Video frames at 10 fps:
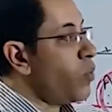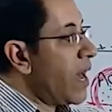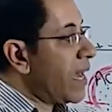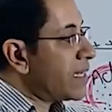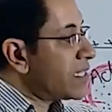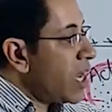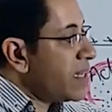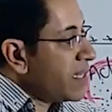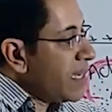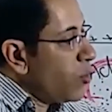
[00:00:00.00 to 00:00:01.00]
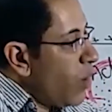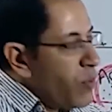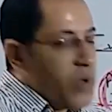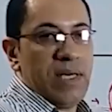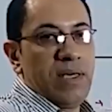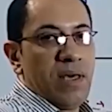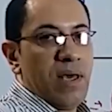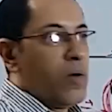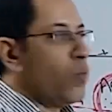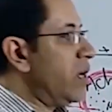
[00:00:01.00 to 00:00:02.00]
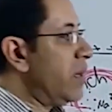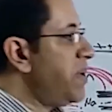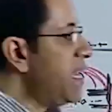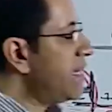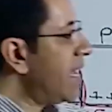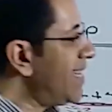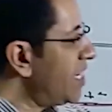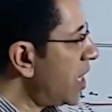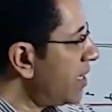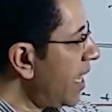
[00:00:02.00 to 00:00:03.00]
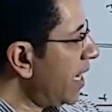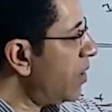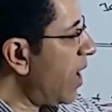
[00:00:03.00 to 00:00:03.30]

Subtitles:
So, tell me, what's causing this problem?